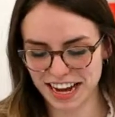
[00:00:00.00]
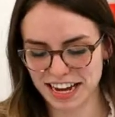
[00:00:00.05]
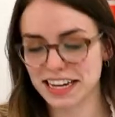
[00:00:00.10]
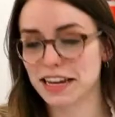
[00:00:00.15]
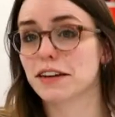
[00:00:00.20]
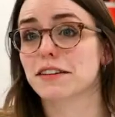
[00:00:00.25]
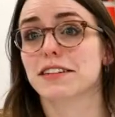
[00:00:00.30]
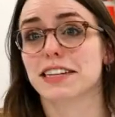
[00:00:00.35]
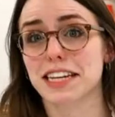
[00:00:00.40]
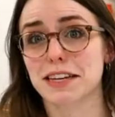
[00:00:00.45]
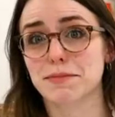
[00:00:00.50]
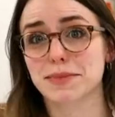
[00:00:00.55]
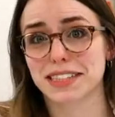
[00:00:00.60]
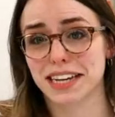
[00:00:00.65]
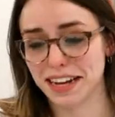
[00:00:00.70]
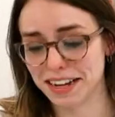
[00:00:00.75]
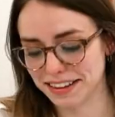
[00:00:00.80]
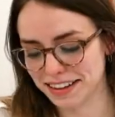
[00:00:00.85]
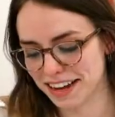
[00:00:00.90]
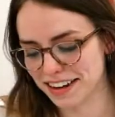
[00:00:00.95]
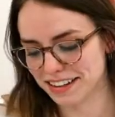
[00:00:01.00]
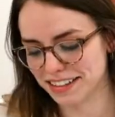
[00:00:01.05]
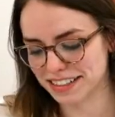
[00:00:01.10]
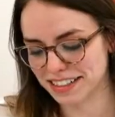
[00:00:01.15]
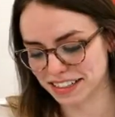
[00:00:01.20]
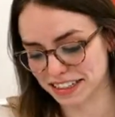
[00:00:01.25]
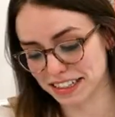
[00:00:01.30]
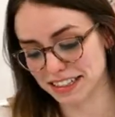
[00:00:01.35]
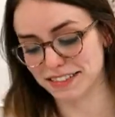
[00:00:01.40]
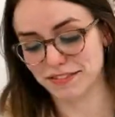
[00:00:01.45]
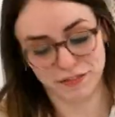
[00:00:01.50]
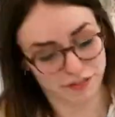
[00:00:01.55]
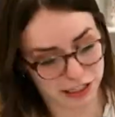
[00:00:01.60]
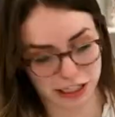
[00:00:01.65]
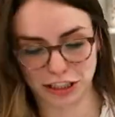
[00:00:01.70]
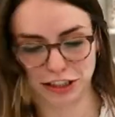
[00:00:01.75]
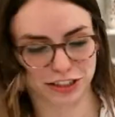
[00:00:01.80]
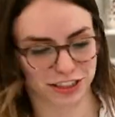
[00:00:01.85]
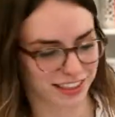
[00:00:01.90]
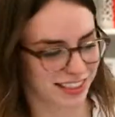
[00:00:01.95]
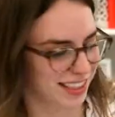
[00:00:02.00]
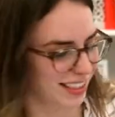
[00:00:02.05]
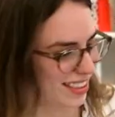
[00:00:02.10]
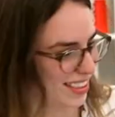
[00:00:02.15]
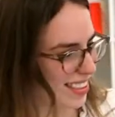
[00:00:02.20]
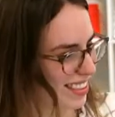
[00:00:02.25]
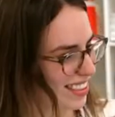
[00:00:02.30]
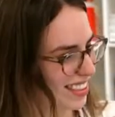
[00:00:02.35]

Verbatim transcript: I kind of keep saying that until it finishes.